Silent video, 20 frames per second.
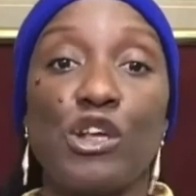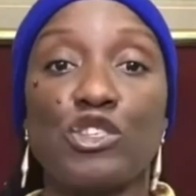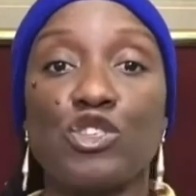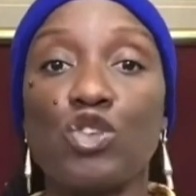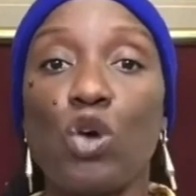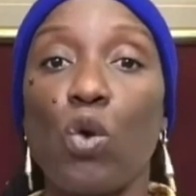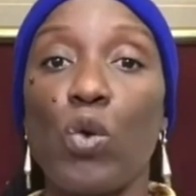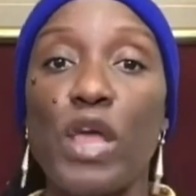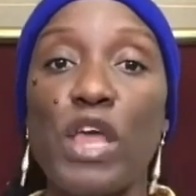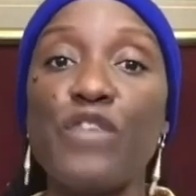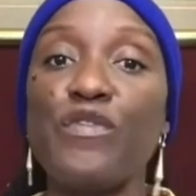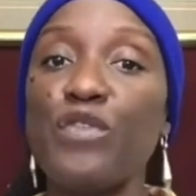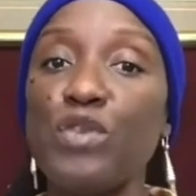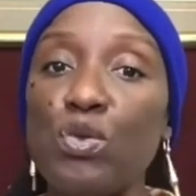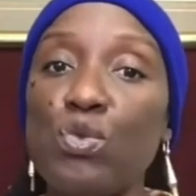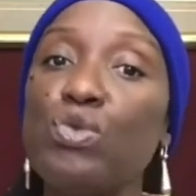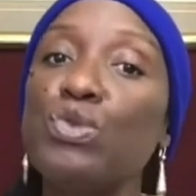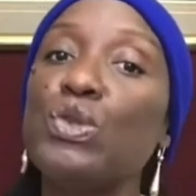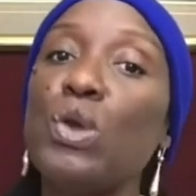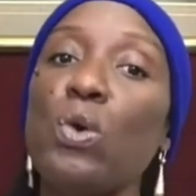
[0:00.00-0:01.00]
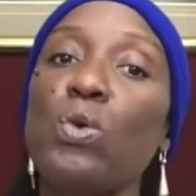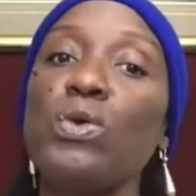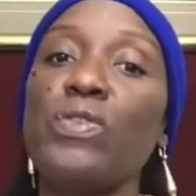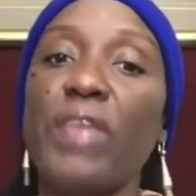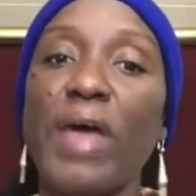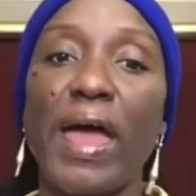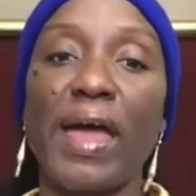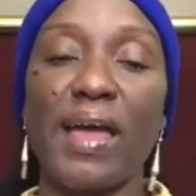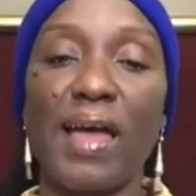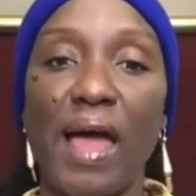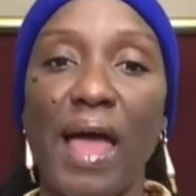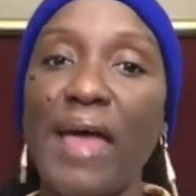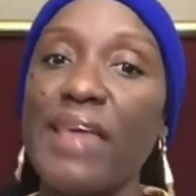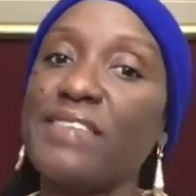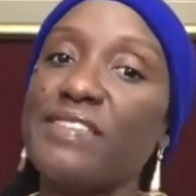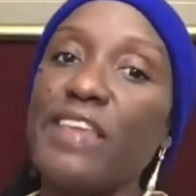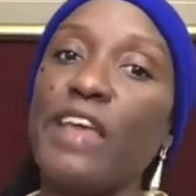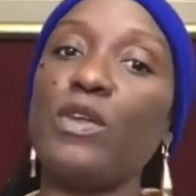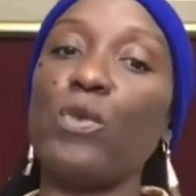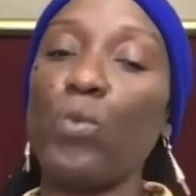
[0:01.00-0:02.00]
So if you know that,
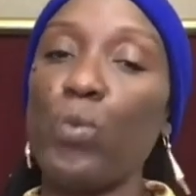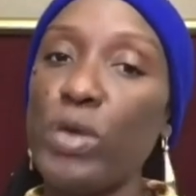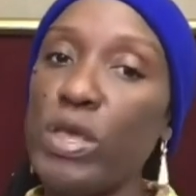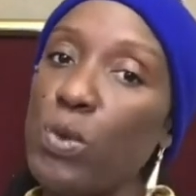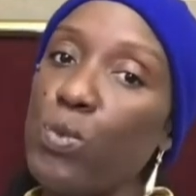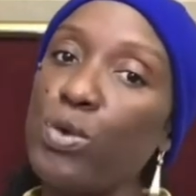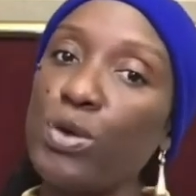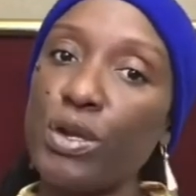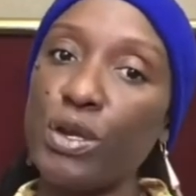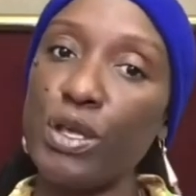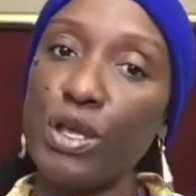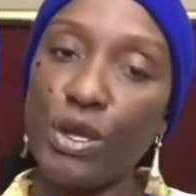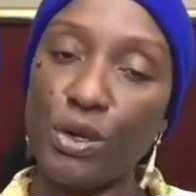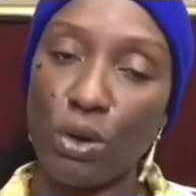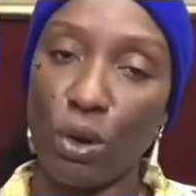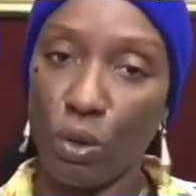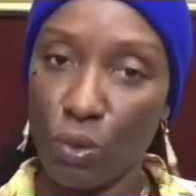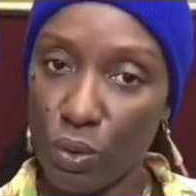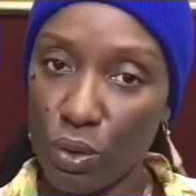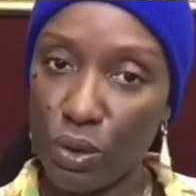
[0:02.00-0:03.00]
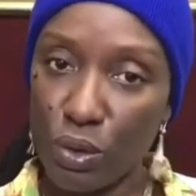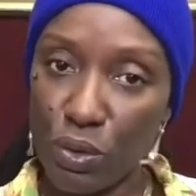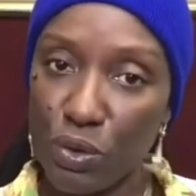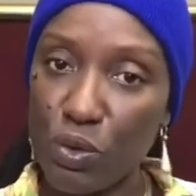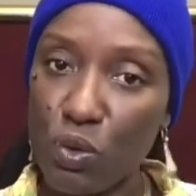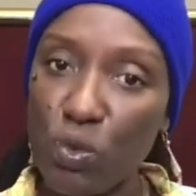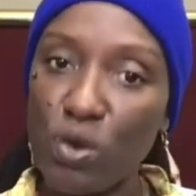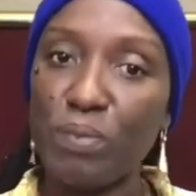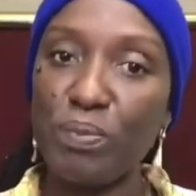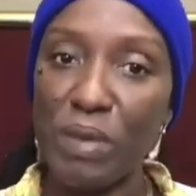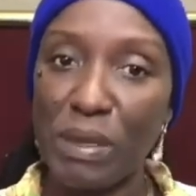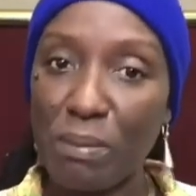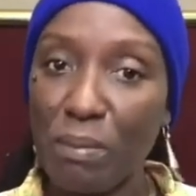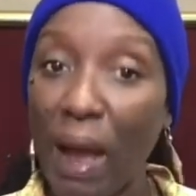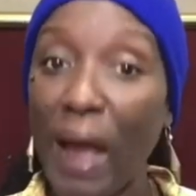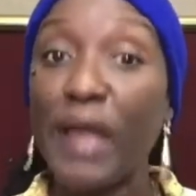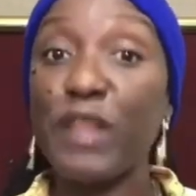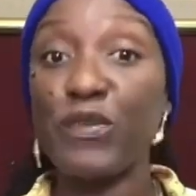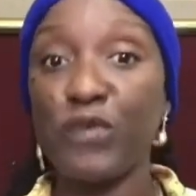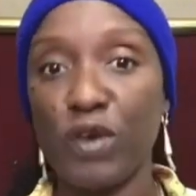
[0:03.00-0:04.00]
guys, then we would, you know, you would be
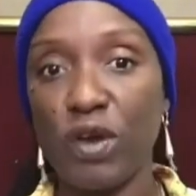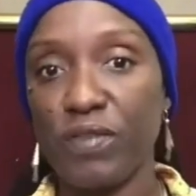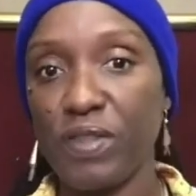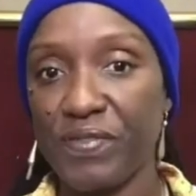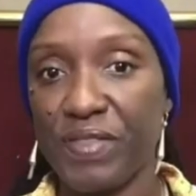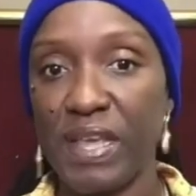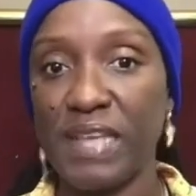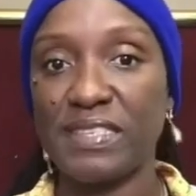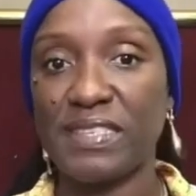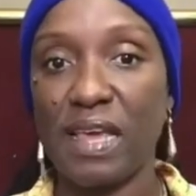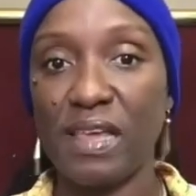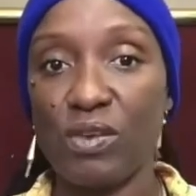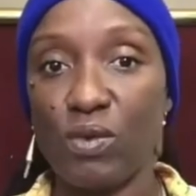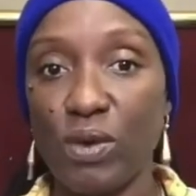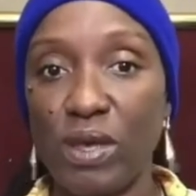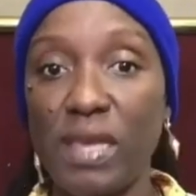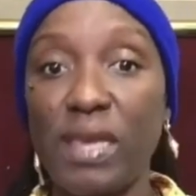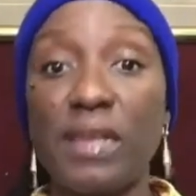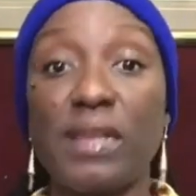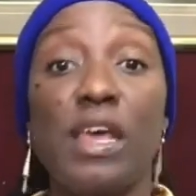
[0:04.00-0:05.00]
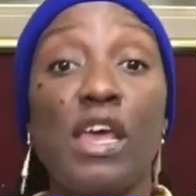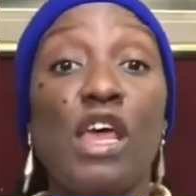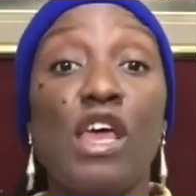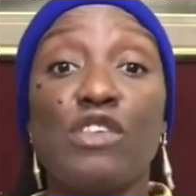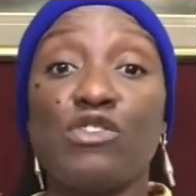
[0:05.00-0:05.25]
mindful of the things that you eat.